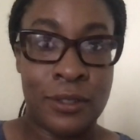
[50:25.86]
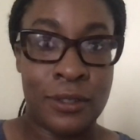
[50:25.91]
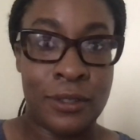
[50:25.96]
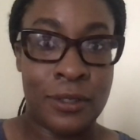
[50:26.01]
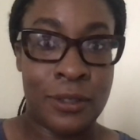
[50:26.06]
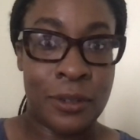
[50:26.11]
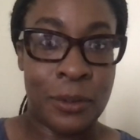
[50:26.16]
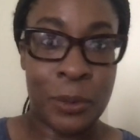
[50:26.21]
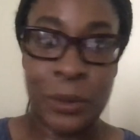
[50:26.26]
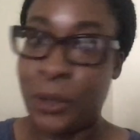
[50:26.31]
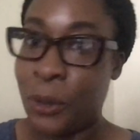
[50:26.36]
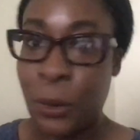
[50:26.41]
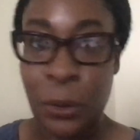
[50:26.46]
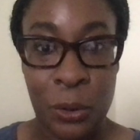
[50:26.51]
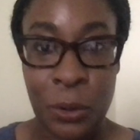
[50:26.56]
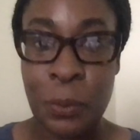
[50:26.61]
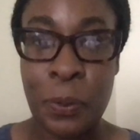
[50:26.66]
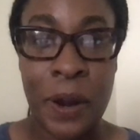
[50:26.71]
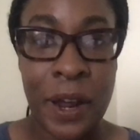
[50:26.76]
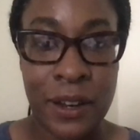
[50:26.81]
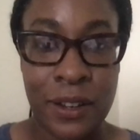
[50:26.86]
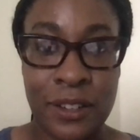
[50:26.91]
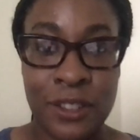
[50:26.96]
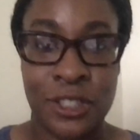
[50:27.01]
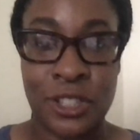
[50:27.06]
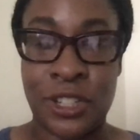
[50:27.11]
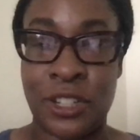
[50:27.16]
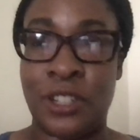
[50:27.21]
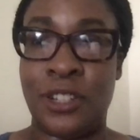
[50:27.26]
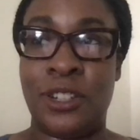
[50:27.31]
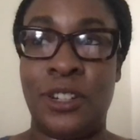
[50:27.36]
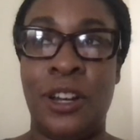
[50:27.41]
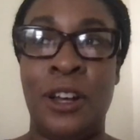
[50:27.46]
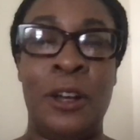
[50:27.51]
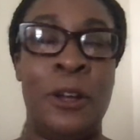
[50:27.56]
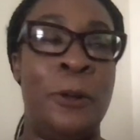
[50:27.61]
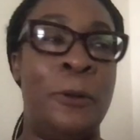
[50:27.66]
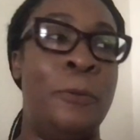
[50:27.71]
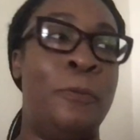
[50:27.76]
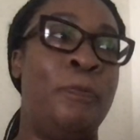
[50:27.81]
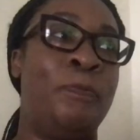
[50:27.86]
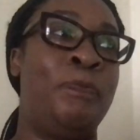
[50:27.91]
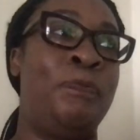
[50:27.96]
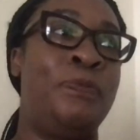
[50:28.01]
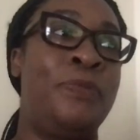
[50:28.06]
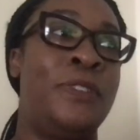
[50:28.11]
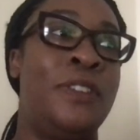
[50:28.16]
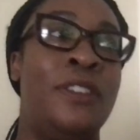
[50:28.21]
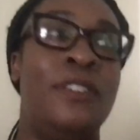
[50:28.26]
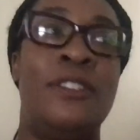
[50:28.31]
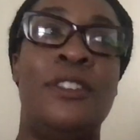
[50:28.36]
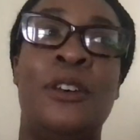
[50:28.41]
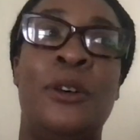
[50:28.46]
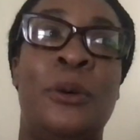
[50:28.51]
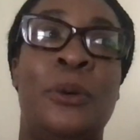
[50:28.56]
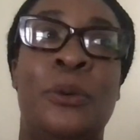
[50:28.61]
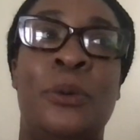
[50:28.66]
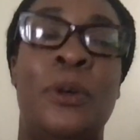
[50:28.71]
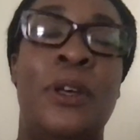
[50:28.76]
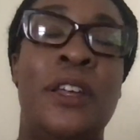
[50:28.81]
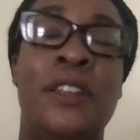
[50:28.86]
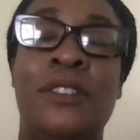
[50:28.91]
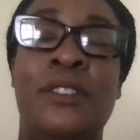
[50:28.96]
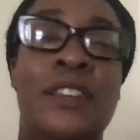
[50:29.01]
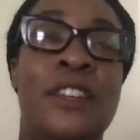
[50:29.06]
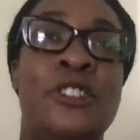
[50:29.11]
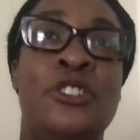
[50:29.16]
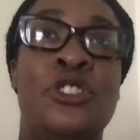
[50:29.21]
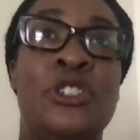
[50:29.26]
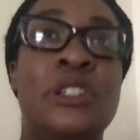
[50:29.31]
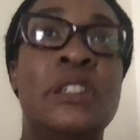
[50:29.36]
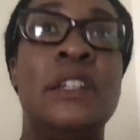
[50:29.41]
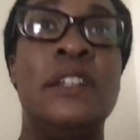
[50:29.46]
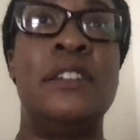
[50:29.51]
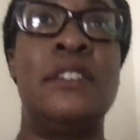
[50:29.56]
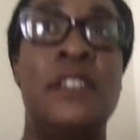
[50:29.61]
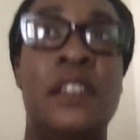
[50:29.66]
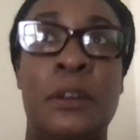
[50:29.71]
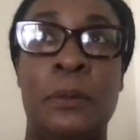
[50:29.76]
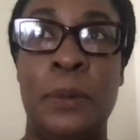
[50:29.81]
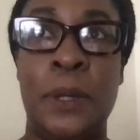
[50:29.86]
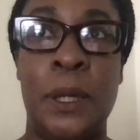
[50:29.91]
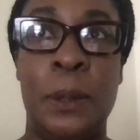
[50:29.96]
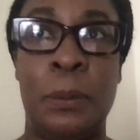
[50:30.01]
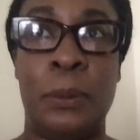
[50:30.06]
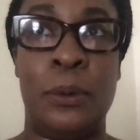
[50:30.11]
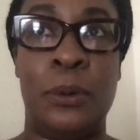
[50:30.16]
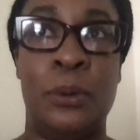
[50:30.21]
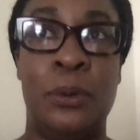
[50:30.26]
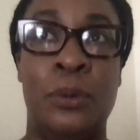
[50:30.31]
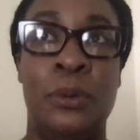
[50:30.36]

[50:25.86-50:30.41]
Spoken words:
was a hoodoo practitioner. So it's interesting seeing people